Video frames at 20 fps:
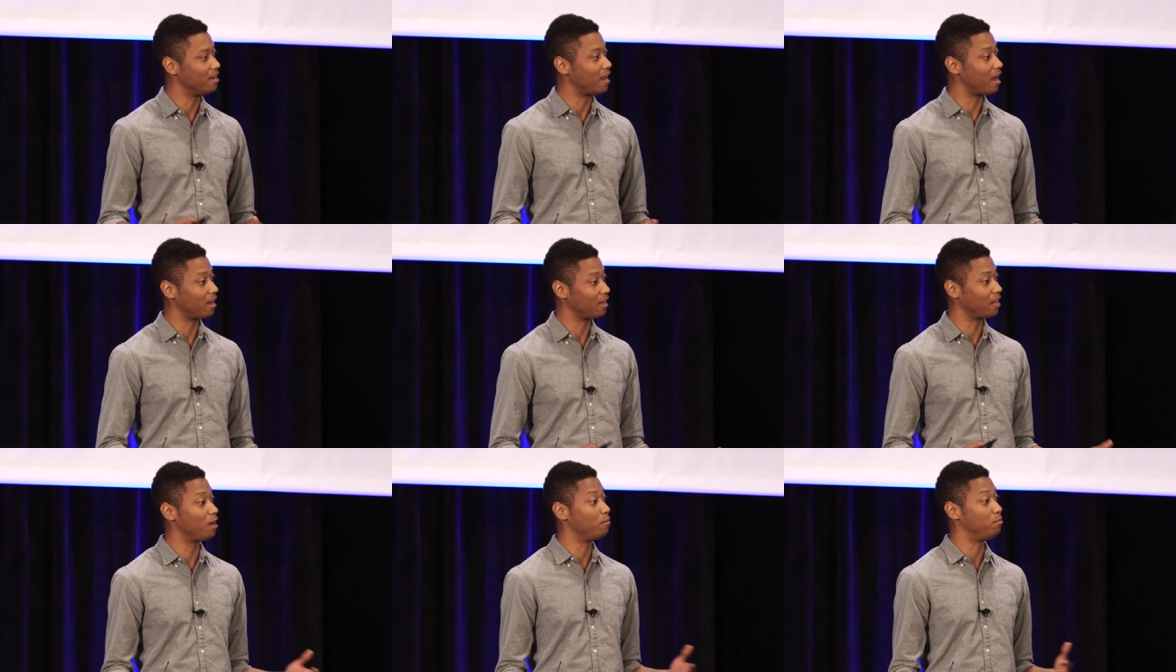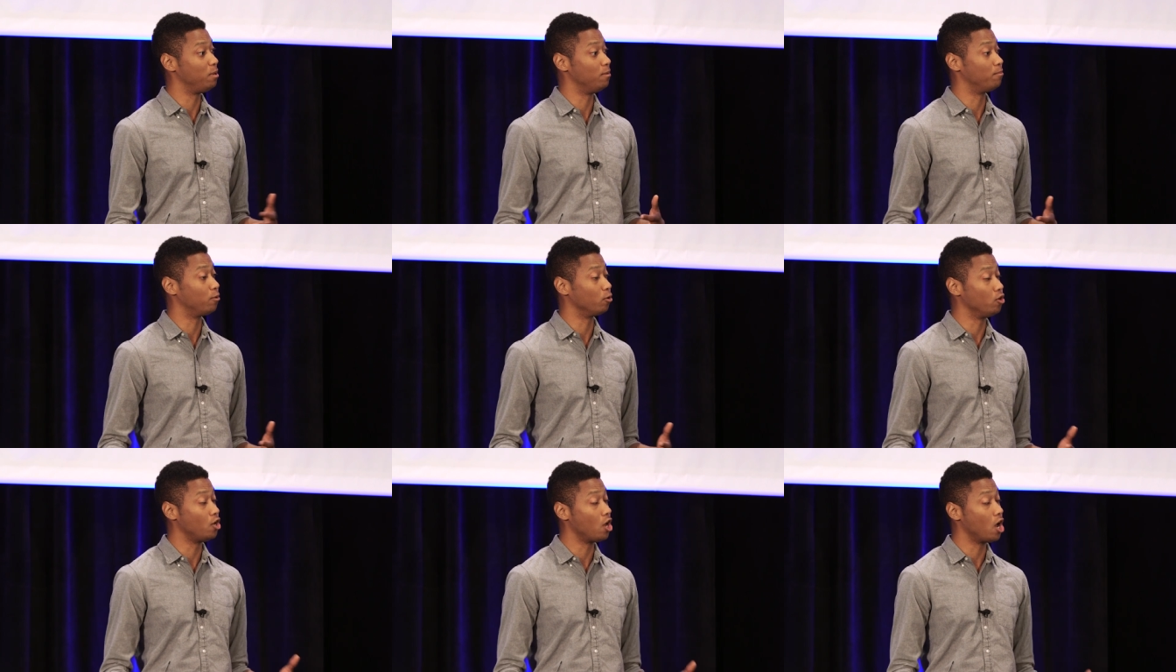Not a lot of
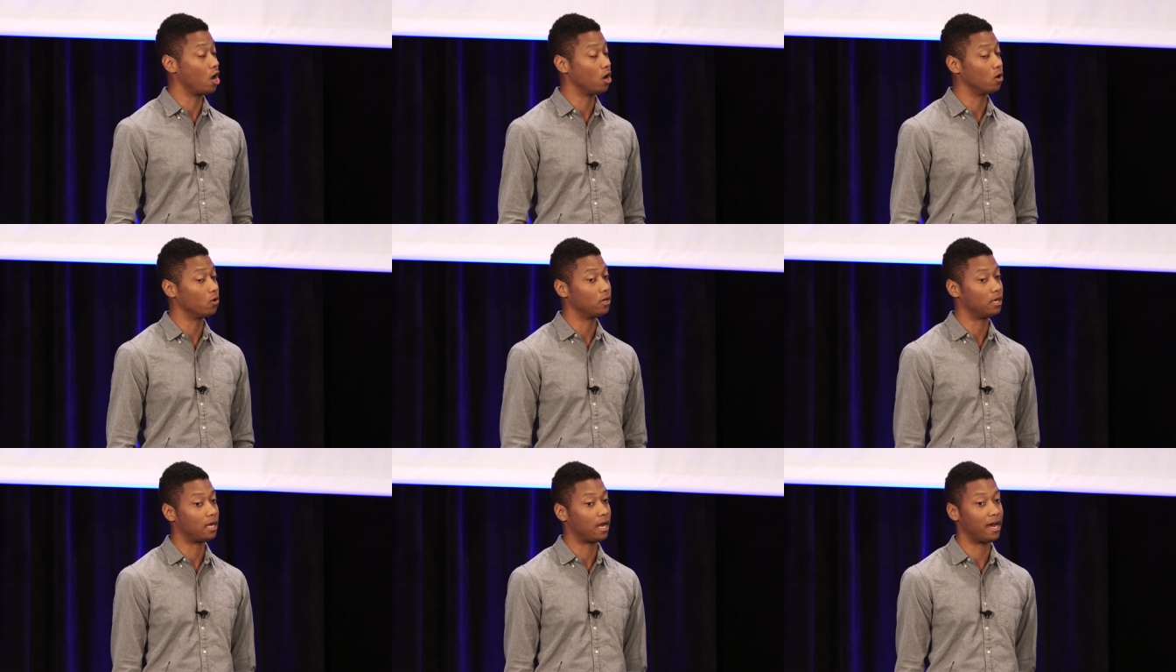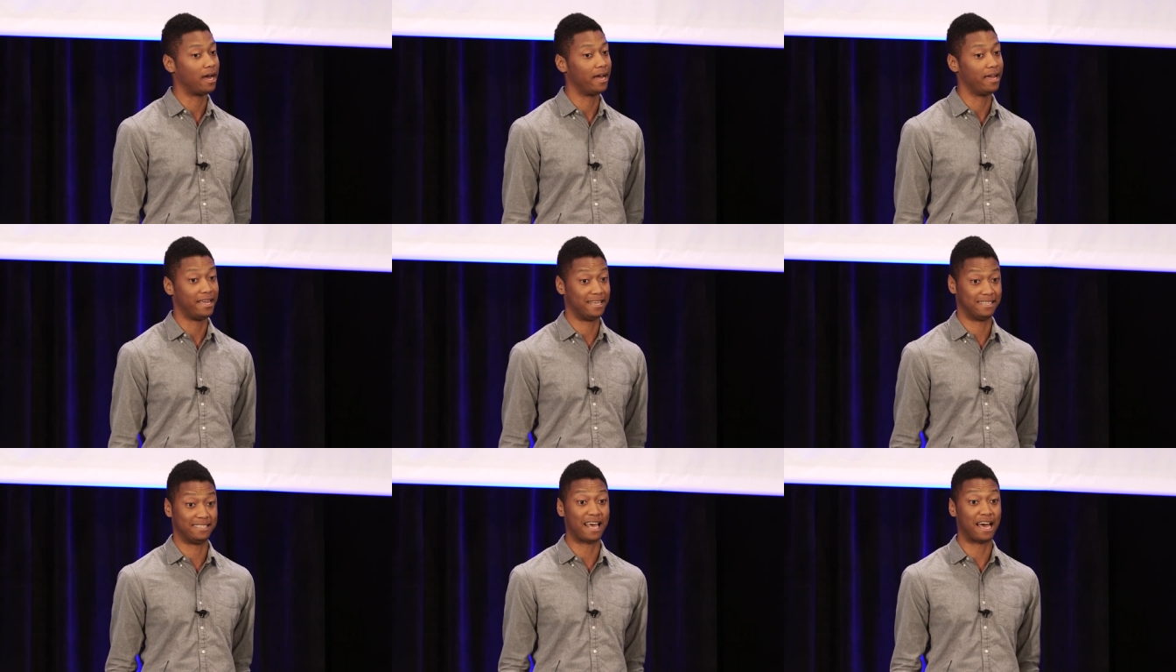people know
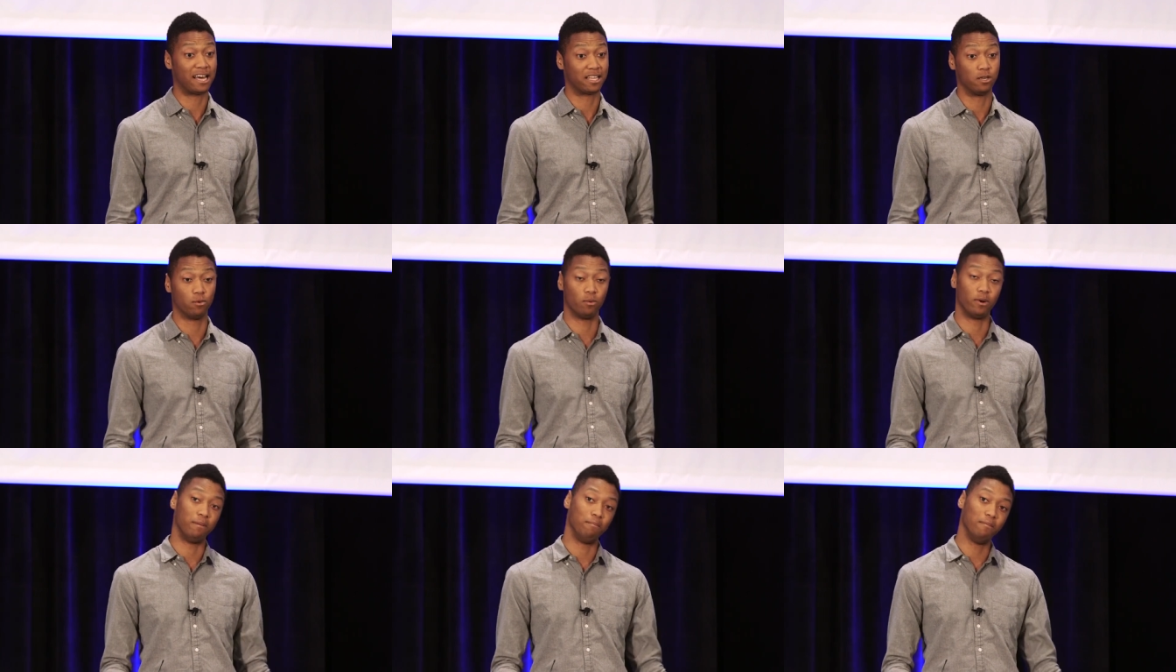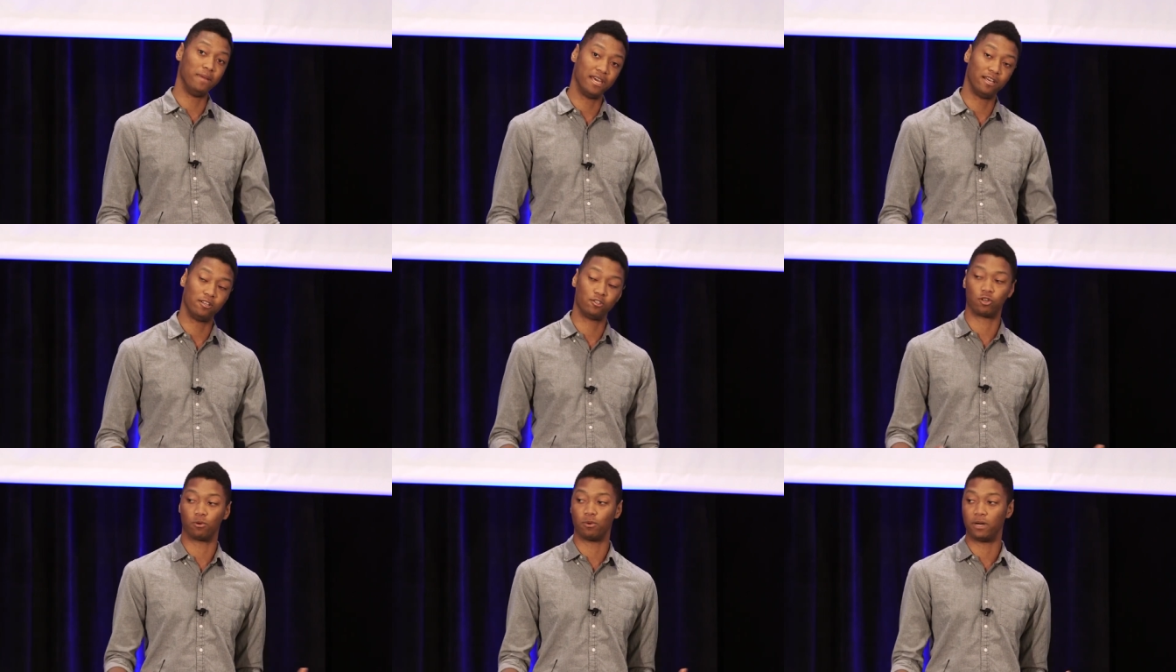uh, exactly what it
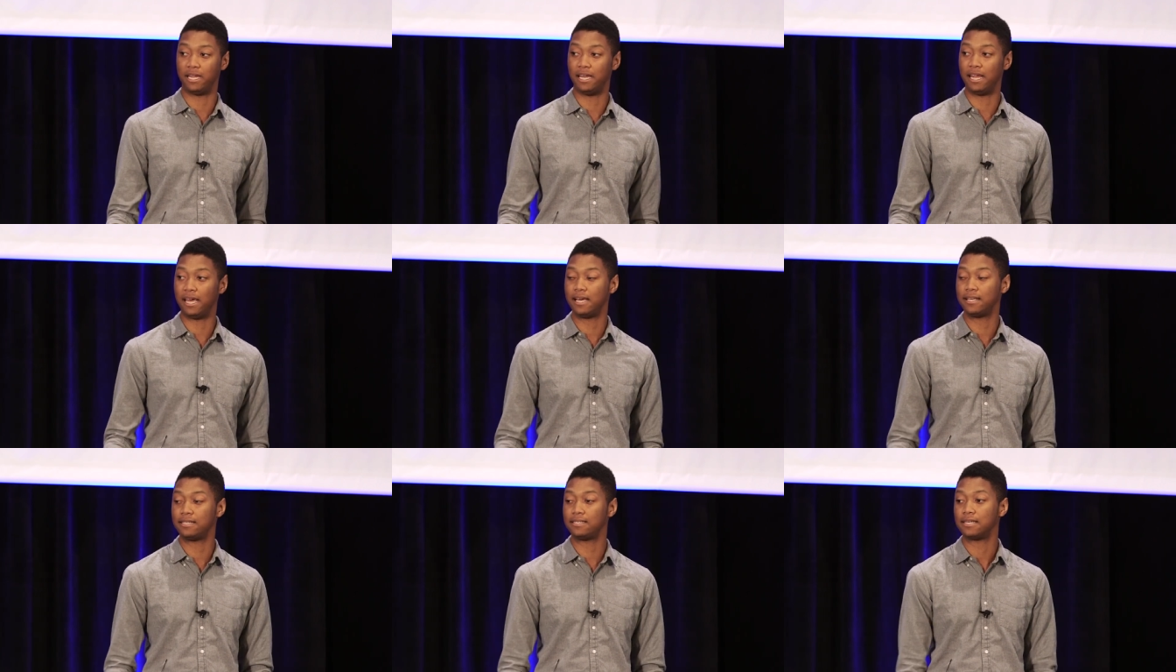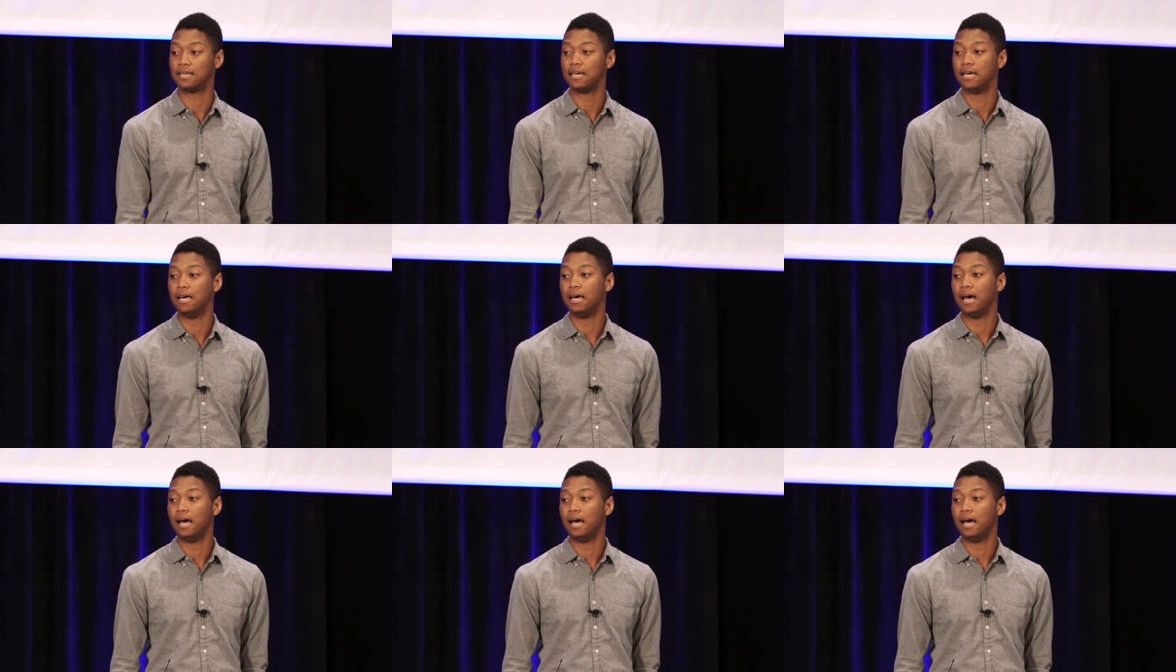means or what it is.